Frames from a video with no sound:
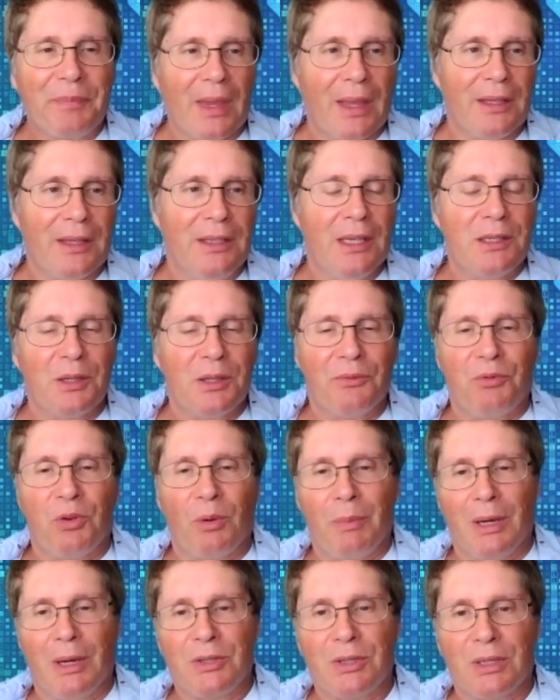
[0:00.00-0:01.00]
This
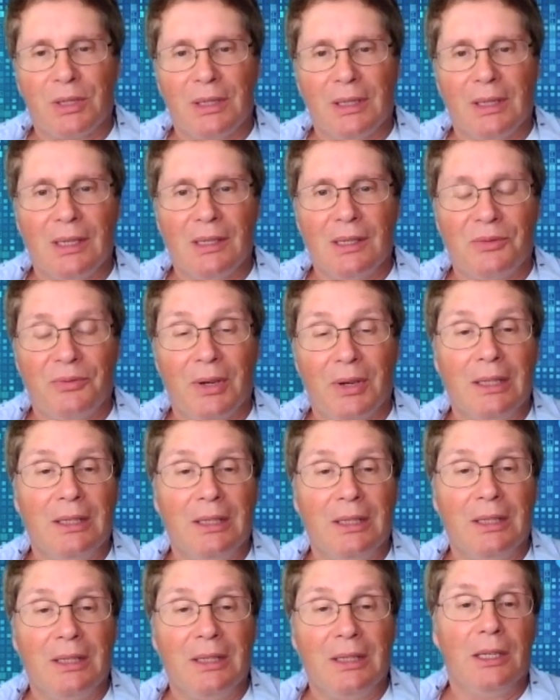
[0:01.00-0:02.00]
information is fed
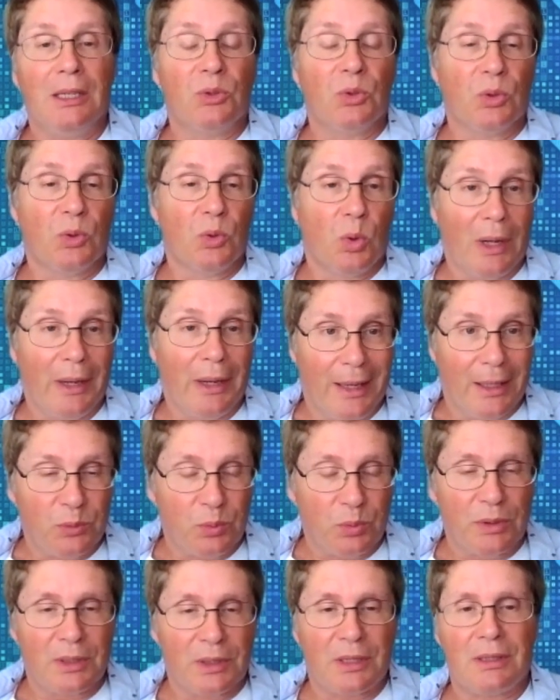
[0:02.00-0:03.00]
into neural
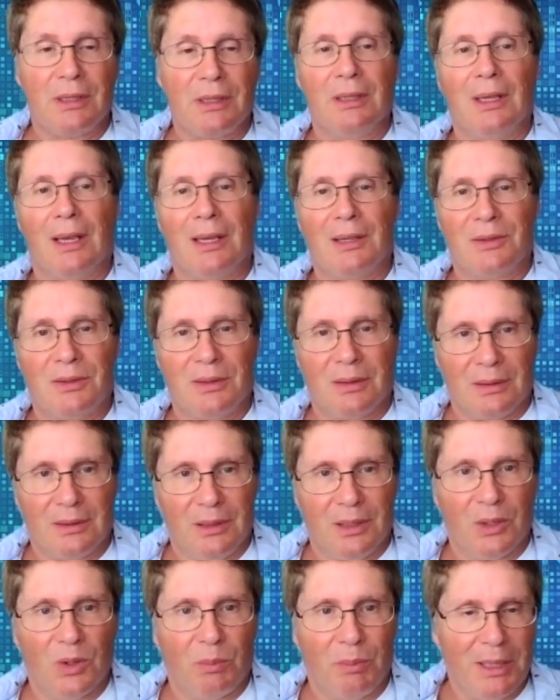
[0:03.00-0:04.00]
networks that does,
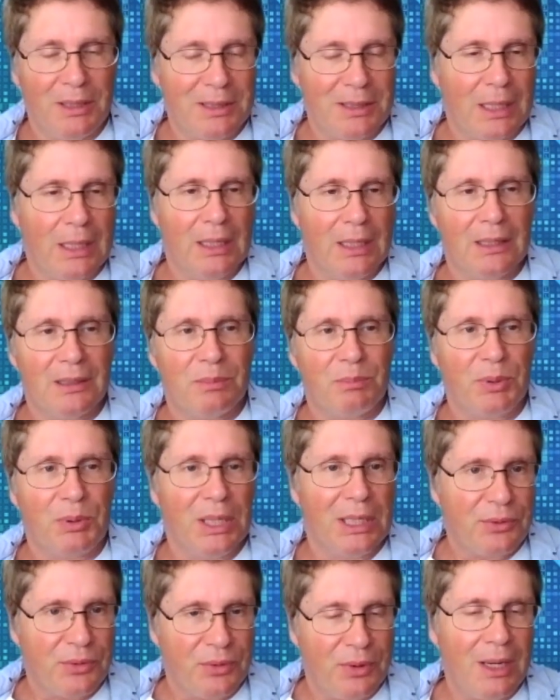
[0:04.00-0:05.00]
basically is
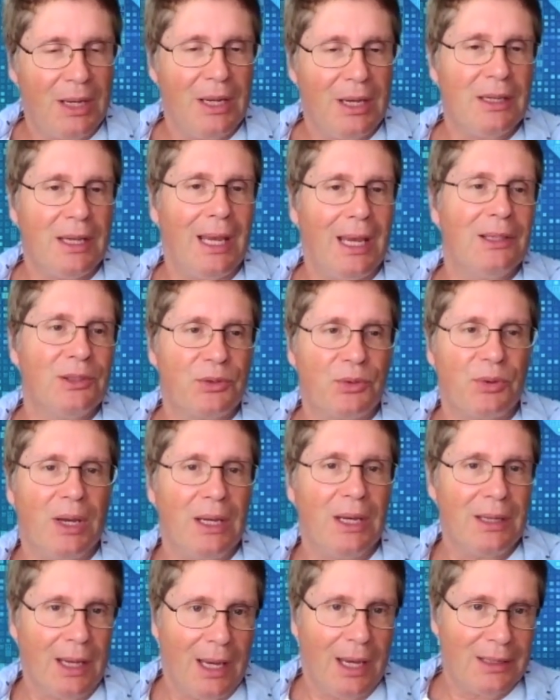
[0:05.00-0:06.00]
pre-trained and
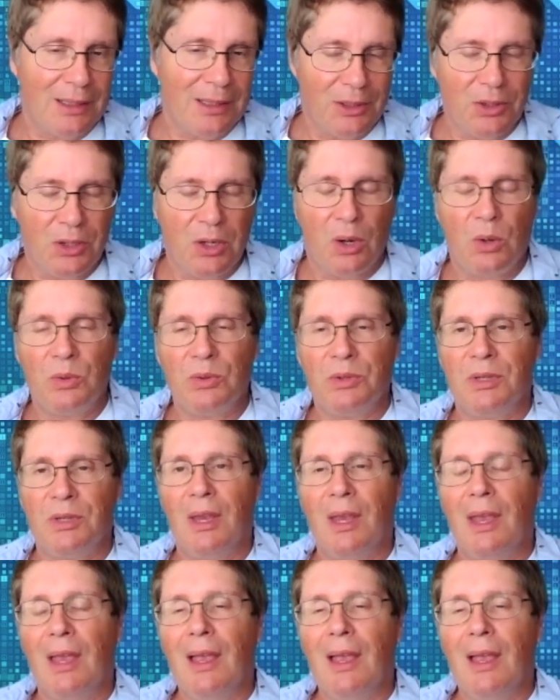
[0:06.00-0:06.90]
trained as it goes